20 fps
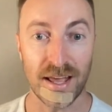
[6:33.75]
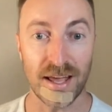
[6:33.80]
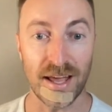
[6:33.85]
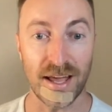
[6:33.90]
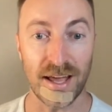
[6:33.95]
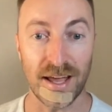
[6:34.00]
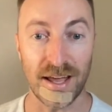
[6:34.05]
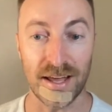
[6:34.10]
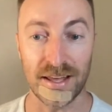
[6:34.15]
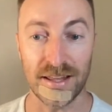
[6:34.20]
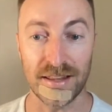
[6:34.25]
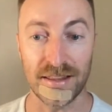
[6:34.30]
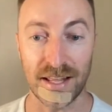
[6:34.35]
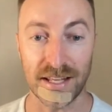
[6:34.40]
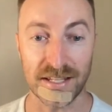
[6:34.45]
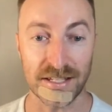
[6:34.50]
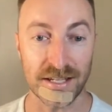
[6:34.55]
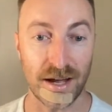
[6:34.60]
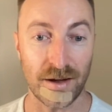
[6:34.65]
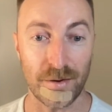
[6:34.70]
And
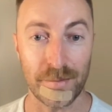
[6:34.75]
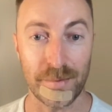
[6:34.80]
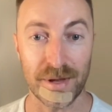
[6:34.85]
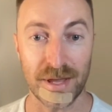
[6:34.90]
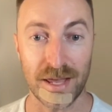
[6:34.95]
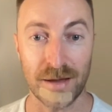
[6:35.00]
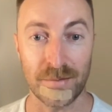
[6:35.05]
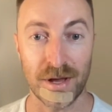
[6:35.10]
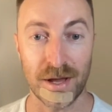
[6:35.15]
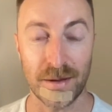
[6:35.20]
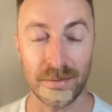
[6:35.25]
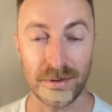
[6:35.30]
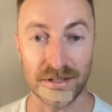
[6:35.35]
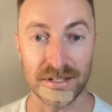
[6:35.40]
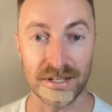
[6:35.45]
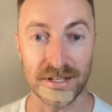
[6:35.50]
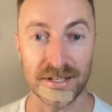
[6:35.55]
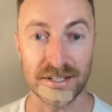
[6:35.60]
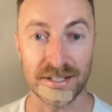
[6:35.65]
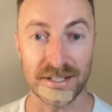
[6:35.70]
that's how I became a
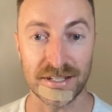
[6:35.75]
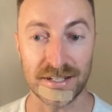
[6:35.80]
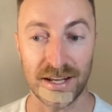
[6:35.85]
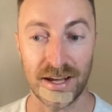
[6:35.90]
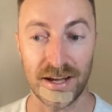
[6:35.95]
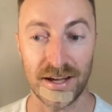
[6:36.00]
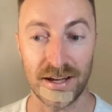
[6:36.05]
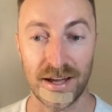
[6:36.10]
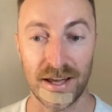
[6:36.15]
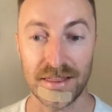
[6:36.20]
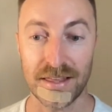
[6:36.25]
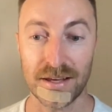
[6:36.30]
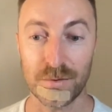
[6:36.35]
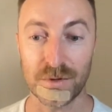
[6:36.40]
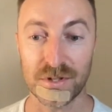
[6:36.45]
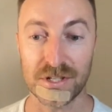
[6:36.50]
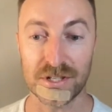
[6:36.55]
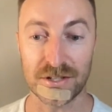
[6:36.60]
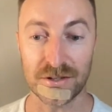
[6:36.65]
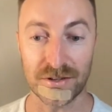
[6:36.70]
hypnotist. I think
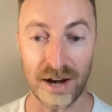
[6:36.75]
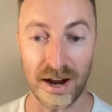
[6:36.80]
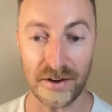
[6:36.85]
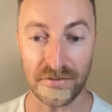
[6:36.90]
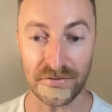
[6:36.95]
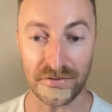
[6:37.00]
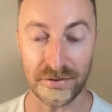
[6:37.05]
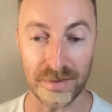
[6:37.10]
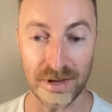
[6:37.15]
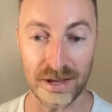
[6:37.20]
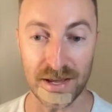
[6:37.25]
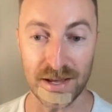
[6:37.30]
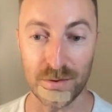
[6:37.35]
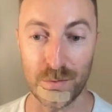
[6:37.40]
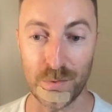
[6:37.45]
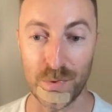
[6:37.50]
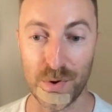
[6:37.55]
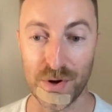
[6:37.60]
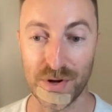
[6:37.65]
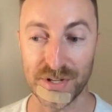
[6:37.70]
what stood out for me
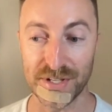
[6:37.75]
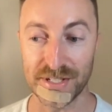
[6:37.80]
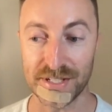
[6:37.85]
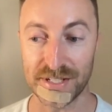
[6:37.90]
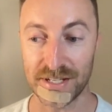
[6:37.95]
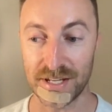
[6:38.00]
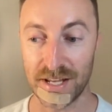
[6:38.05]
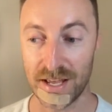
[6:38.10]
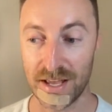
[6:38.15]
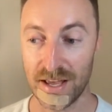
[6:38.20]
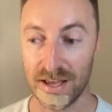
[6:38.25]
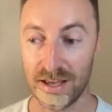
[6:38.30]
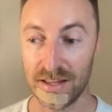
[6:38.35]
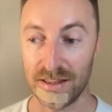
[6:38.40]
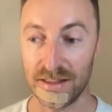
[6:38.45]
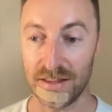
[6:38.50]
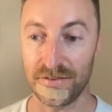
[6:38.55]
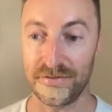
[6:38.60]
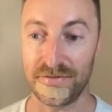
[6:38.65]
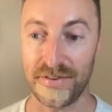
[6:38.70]
was
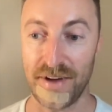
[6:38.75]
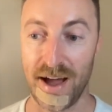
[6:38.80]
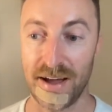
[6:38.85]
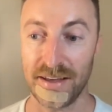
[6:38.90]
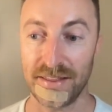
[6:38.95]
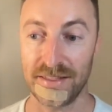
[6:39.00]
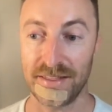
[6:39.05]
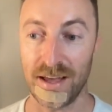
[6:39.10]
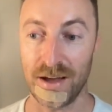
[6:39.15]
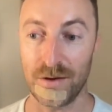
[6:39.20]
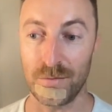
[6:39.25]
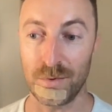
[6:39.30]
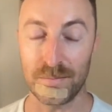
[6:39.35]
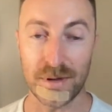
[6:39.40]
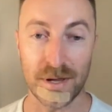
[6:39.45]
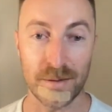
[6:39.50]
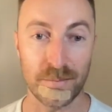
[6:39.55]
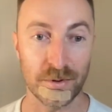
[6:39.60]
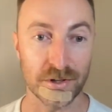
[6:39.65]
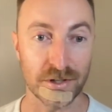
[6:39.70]
the fact that when
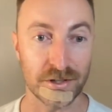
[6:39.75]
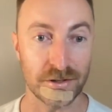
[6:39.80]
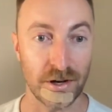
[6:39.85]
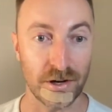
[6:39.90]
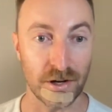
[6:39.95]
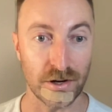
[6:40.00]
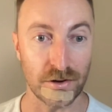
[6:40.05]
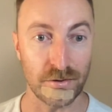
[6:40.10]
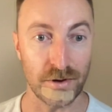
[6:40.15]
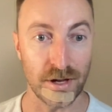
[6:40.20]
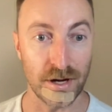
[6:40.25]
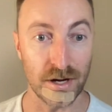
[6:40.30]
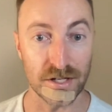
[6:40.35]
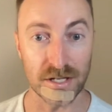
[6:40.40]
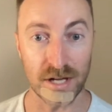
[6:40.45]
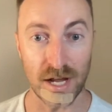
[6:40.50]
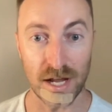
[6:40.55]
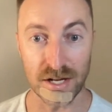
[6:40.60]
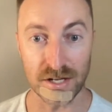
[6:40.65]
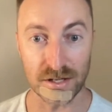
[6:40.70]
people try to create a
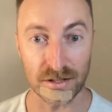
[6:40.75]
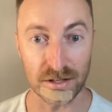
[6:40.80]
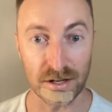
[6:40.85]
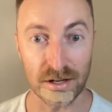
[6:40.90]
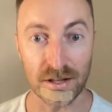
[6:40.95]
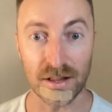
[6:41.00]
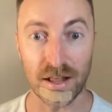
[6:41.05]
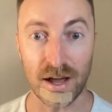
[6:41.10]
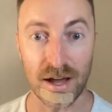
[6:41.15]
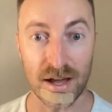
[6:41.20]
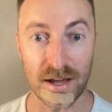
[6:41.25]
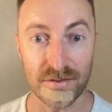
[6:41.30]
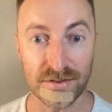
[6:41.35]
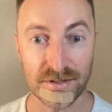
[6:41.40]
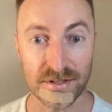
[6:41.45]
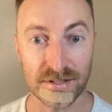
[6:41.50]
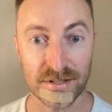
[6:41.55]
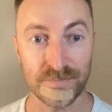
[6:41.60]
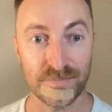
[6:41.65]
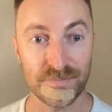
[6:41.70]
change in their
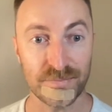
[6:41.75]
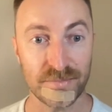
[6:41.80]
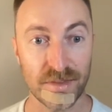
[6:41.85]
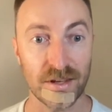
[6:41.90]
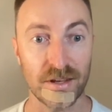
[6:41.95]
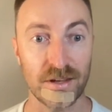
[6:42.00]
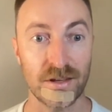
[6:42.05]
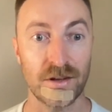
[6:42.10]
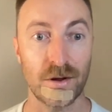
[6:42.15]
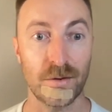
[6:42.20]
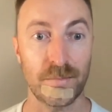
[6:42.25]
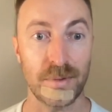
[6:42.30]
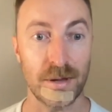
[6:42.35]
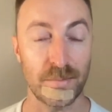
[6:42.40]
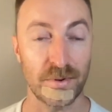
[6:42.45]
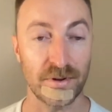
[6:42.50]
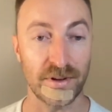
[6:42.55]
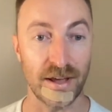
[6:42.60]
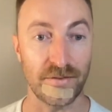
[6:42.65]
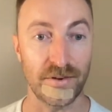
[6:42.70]
lives,
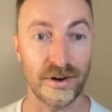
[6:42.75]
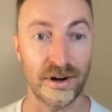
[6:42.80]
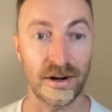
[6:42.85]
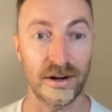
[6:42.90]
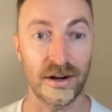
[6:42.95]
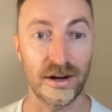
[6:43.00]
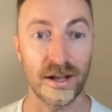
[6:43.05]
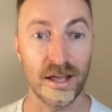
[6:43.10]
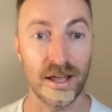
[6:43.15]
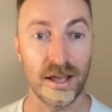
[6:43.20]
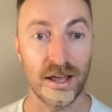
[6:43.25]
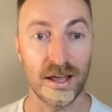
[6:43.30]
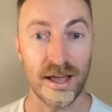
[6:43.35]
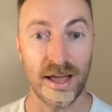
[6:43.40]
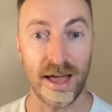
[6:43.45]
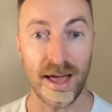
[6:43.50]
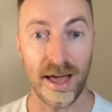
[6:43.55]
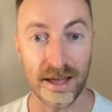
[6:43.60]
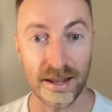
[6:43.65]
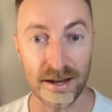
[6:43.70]
people get very
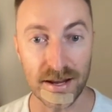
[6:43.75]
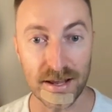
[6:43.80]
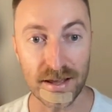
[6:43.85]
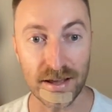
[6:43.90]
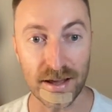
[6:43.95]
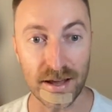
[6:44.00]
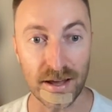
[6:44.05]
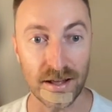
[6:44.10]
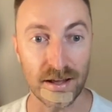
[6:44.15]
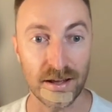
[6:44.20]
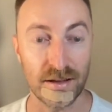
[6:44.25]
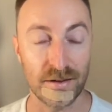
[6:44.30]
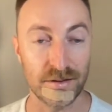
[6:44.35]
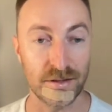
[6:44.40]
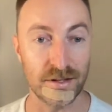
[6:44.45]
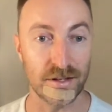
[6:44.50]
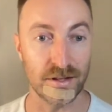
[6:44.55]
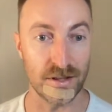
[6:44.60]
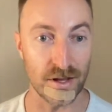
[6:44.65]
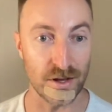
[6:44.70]
heady.
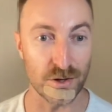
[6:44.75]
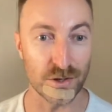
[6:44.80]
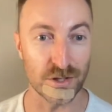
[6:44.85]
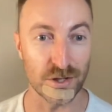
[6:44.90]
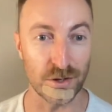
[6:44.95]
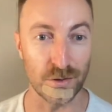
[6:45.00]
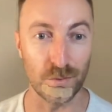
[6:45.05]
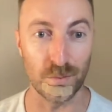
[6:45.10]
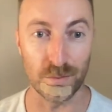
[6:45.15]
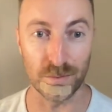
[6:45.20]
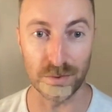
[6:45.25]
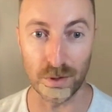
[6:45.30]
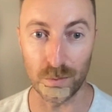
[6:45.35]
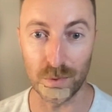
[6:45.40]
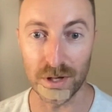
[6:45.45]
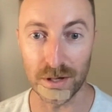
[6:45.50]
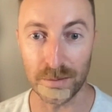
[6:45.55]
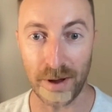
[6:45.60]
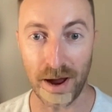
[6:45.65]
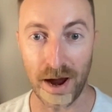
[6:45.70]
They use the
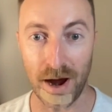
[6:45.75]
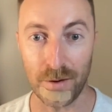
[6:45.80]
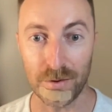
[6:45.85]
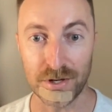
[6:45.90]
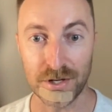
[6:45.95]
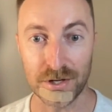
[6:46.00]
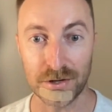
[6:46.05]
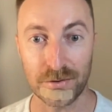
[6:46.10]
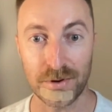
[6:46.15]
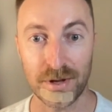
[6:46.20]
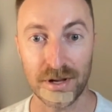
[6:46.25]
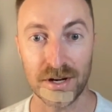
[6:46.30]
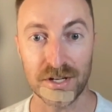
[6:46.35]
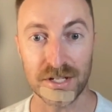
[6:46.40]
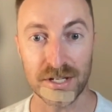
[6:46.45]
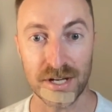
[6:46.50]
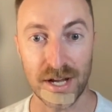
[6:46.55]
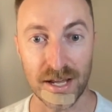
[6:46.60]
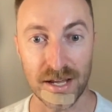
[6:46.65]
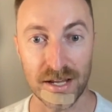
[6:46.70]
willpower to create a
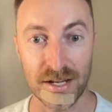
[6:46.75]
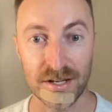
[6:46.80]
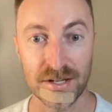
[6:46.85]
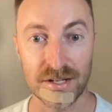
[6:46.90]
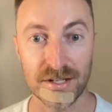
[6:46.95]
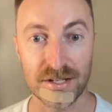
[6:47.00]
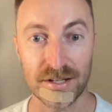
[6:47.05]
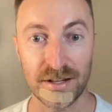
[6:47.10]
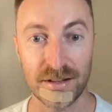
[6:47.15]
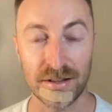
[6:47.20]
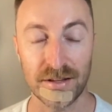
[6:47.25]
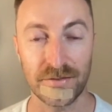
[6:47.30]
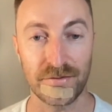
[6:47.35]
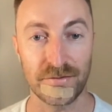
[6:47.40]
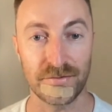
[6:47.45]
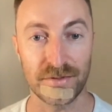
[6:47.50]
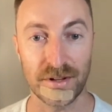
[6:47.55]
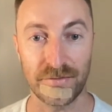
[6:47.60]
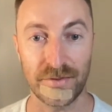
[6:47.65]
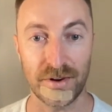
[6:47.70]
change, and the
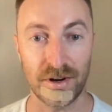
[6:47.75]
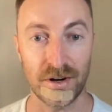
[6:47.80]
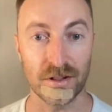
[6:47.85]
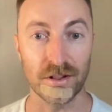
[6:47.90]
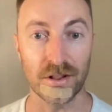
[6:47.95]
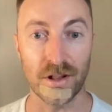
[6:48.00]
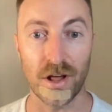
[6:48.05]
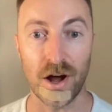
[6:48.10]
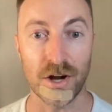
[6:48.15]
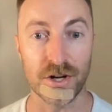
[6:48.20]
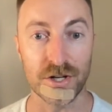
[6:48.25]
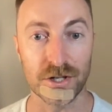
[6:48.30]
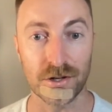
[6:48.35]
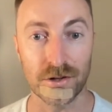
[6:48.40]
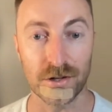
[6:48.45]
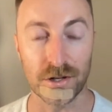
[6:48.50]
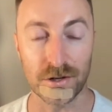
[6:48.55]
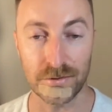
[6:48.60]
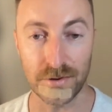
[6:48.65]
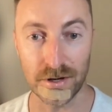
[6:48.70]
very
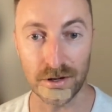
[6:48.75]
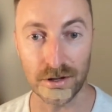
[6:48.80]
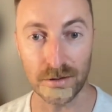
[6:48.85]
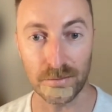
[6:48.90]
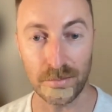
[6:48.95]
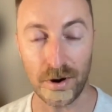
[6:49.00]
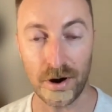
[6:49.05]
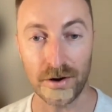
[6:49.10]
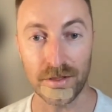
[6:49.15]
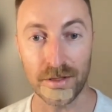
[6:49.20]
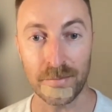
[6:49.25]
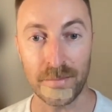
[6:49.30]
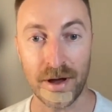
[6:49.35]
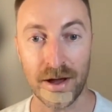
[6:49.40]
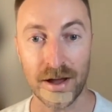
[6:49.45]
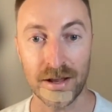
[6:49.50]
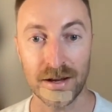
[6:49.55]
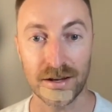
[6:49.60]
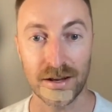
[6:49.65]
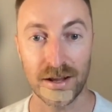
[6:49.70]
logical, critical part of the
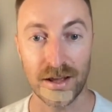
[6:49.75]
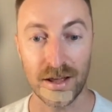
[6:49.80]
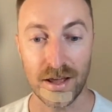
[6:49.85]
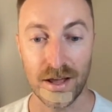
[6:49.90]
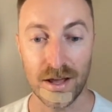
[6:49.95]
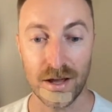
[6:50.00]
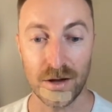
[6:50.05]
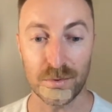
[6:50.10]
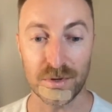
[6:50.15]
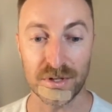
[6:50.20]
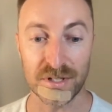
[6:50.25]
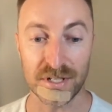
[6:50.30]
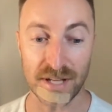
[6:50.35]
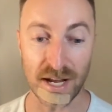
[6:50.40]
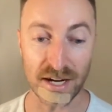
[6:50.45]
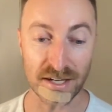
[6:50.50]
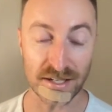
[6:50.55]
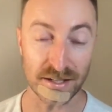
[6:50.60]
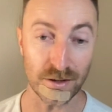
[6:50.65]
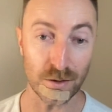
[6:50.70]
mind, which is
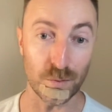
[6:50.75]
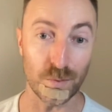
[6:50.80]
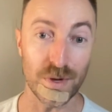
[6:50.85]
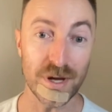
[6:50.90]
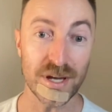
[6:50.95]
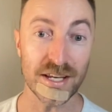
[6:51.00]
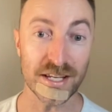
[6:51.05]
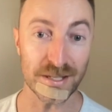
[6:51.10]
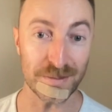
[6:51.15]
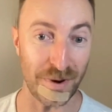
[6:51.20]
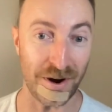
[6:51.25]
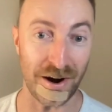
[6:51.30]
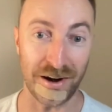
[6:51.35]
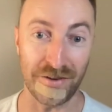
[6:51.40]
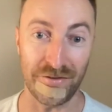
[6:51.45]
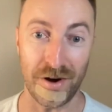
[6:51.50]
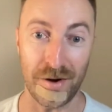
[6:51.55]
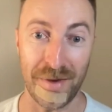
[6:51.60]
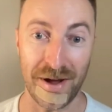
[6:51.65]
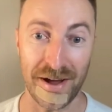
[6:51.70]
actually the weakest part
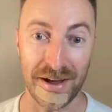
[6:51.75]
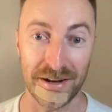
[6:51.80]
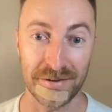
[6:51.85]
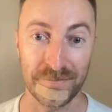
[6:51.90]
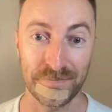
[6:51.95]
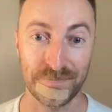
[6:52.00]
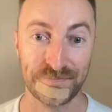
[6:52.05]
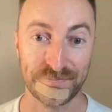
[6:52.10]
of our mind.